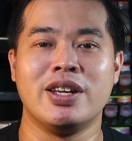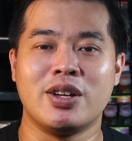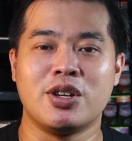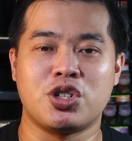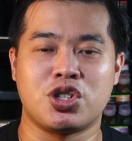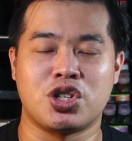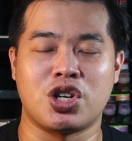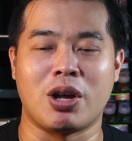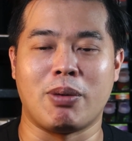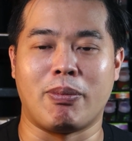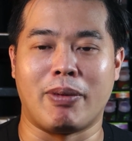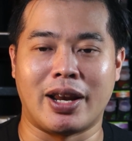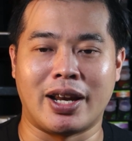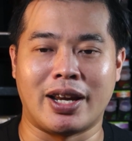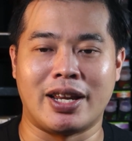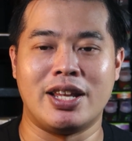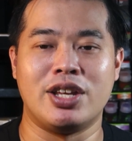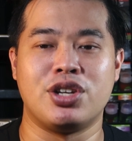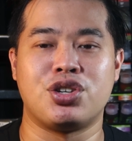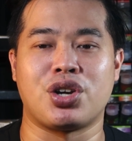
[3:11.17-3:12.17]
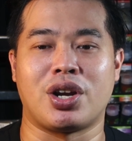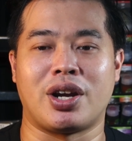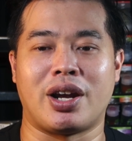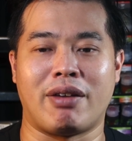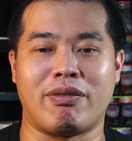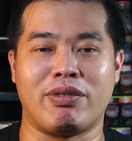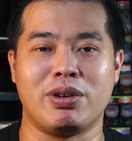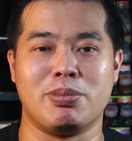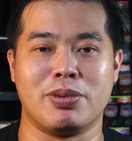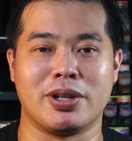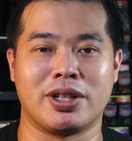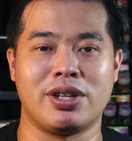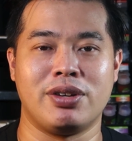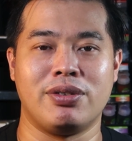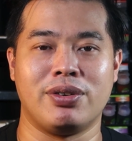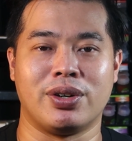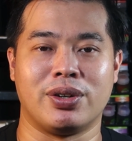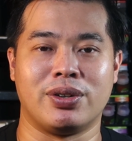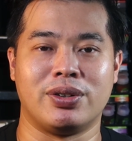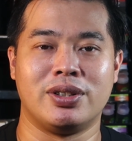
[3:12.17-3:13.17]
shape and each and every
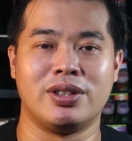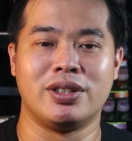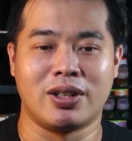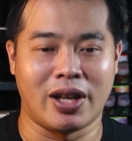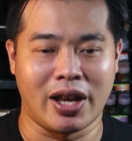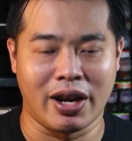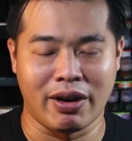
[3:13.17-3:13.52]
material.